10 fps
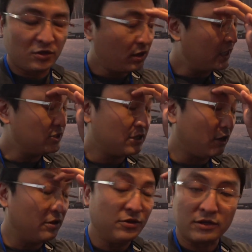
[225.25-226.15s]
not engine
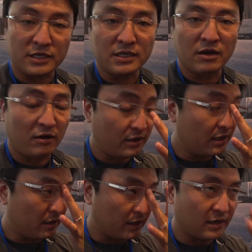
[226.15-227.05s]
oil, not gear oil,
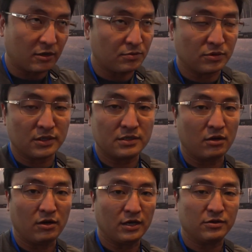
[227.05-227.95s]
another component
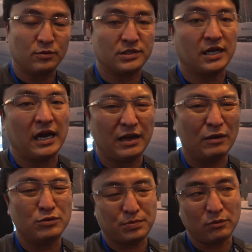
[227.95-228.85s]
oil, I don't know what's that, I, I, would,